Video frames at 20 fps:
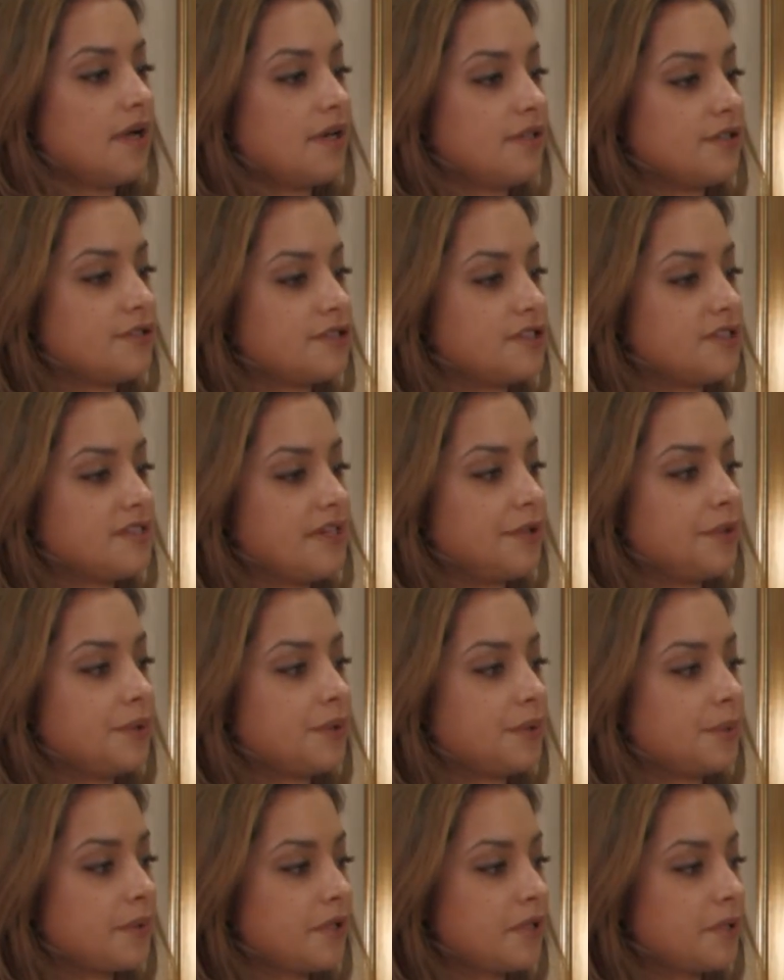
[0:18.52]
I understand
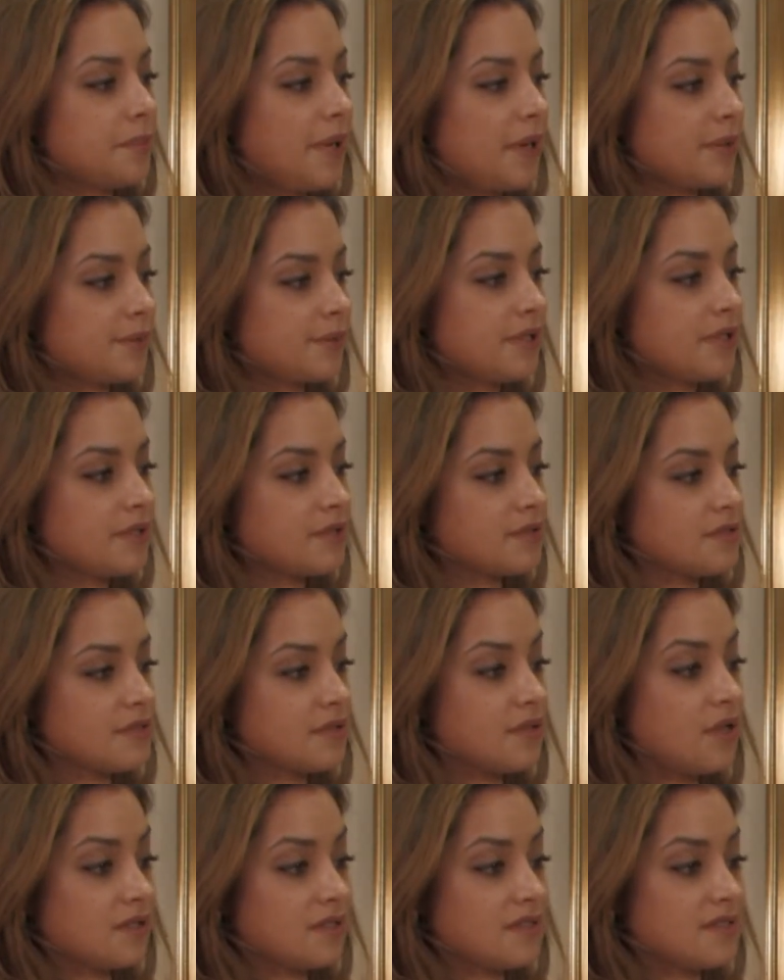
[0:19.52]
you're worried about wrinkles
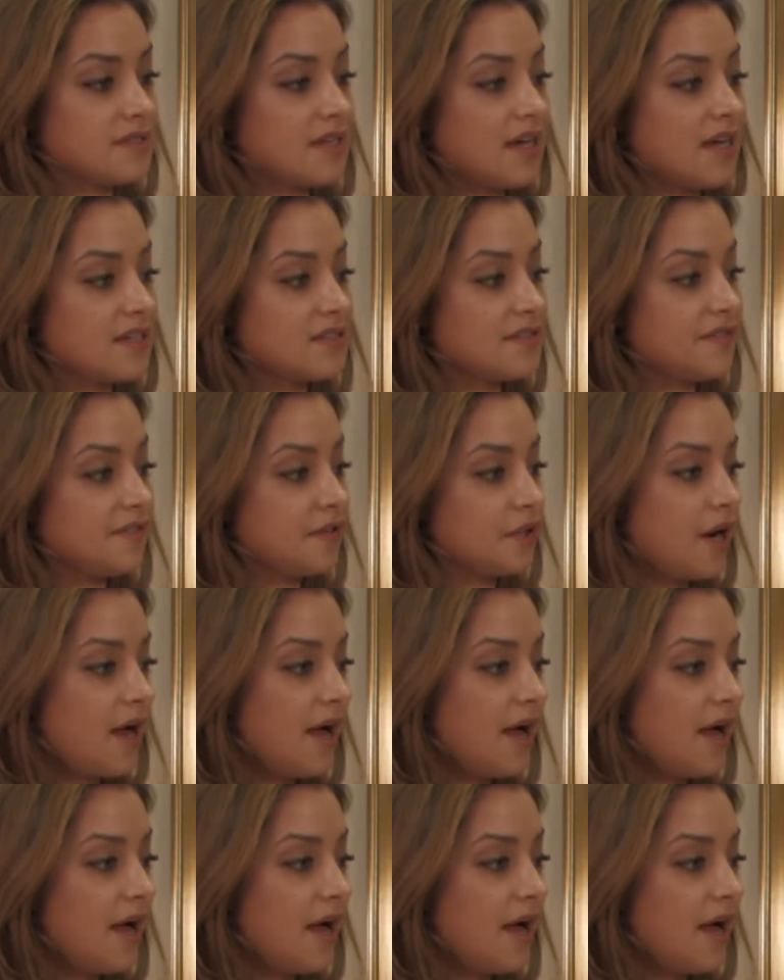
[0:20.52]
along the sides of your